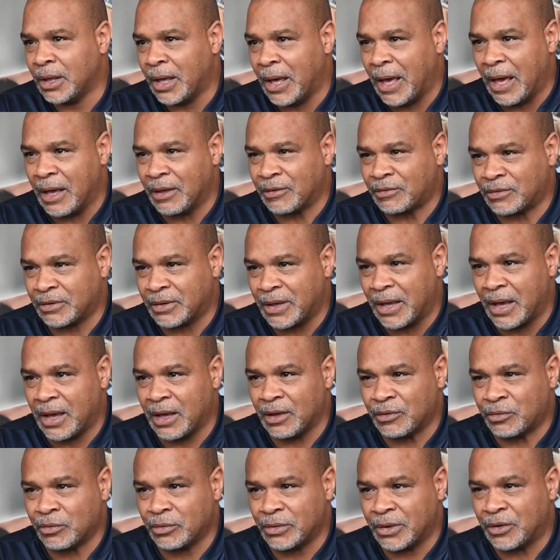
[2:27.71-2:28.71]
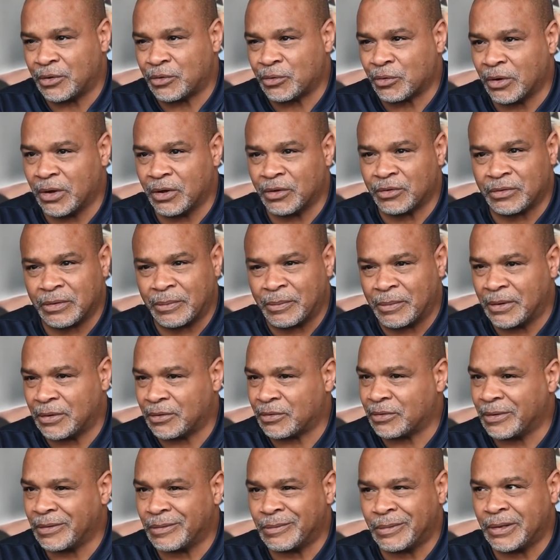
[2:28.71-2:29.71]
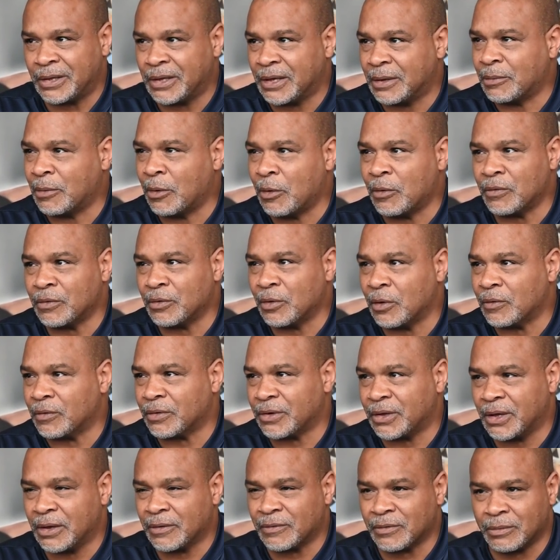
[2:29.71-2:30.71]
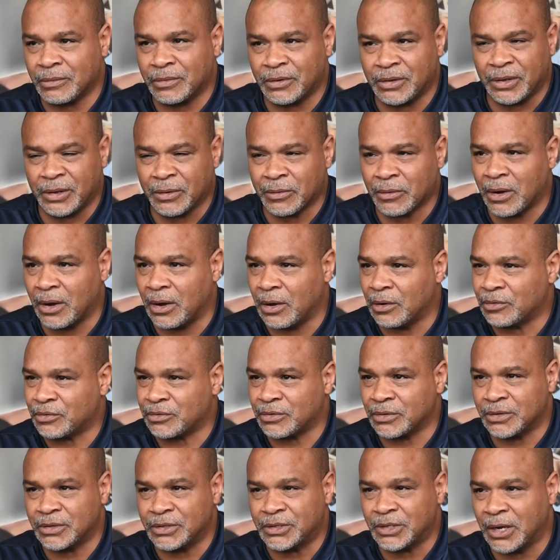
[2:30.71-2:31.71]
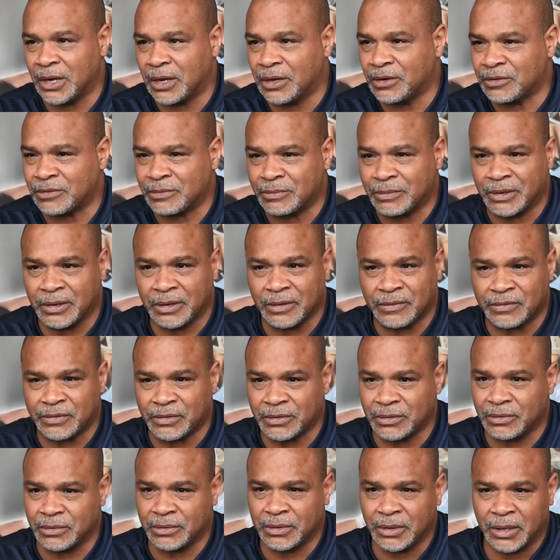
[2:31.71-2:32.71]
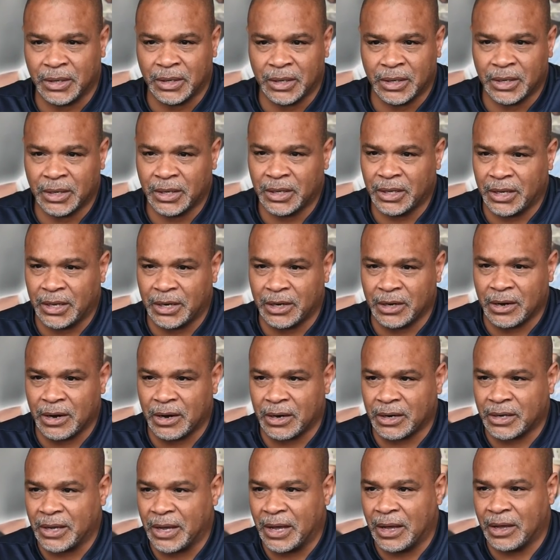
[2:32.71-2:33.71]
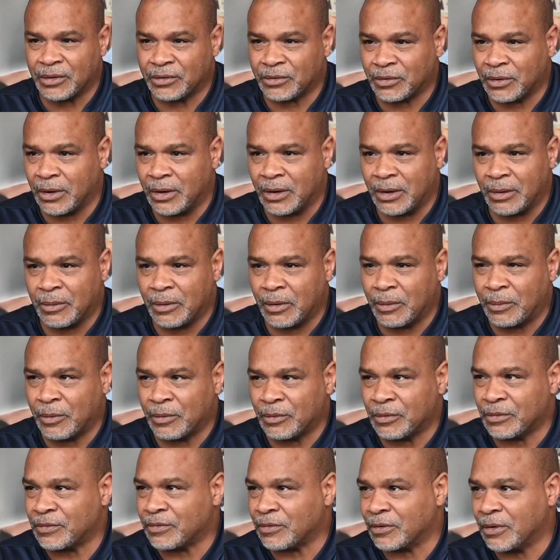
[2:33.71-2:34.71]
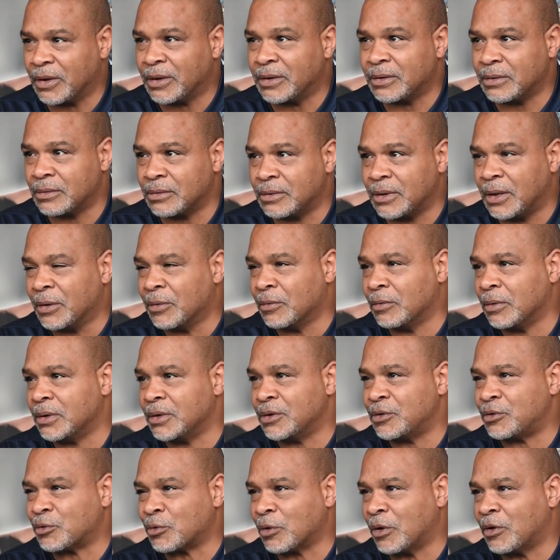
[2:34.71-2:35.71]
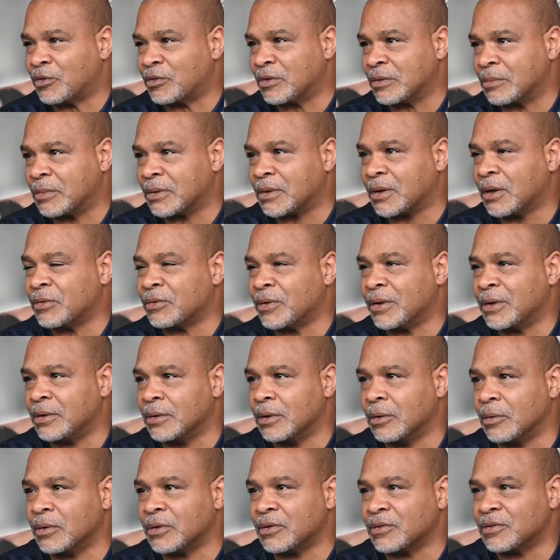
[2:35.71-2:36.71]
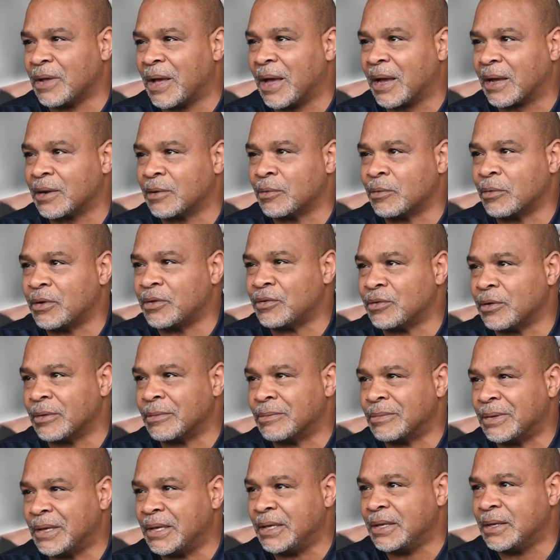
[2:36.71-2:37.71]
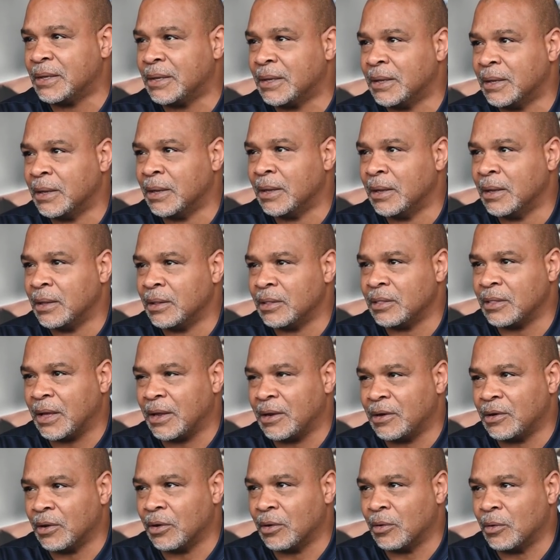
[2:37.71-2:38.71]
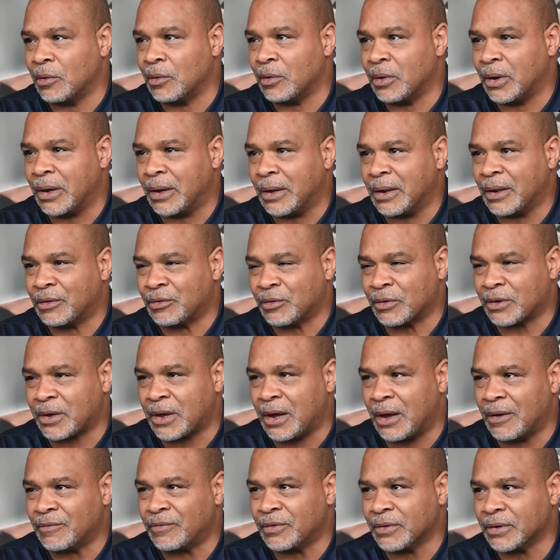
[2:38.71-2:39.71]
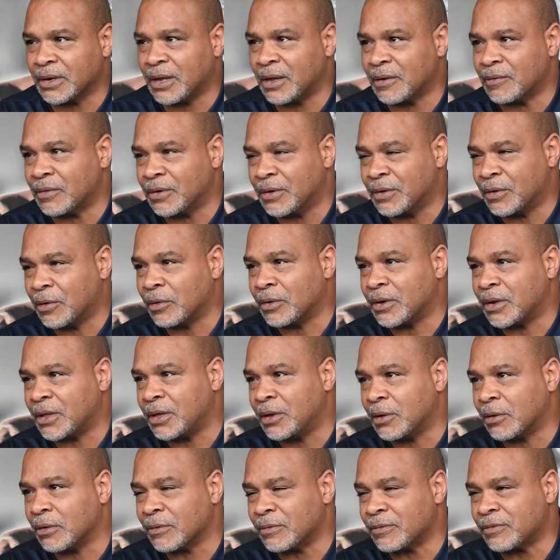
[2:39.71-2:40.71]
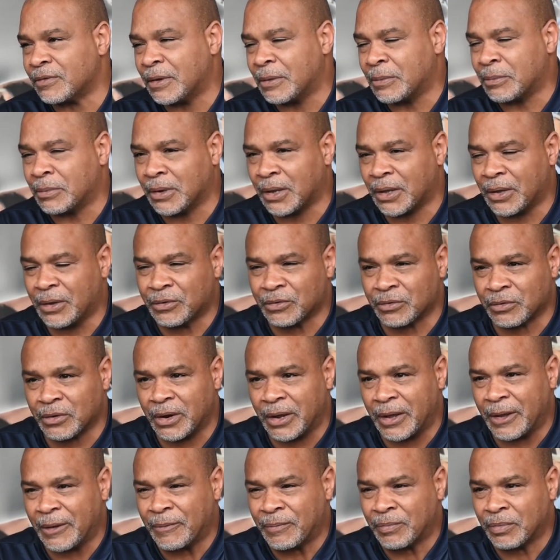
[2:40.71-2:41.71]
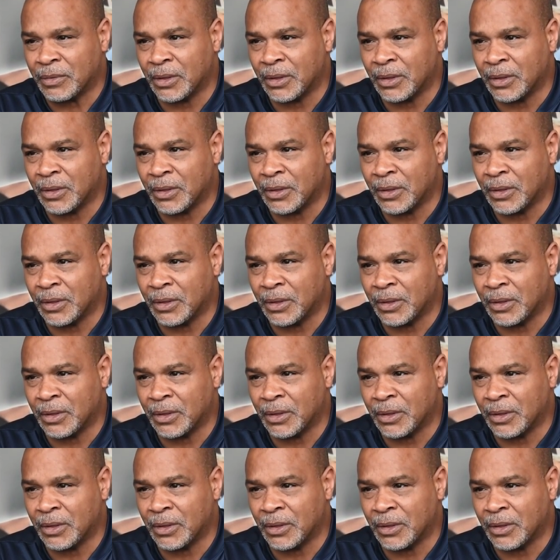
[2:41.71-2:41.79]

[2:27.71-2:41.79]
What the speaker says: Ask the guys who they trust, I mean, it's going to be him over and over again, from D. Ross to John Smith to any of our guys up on the front. They really trust him because they know exactly where he's going to be. They know there's a comfort level knowing that he's going to fit plays right.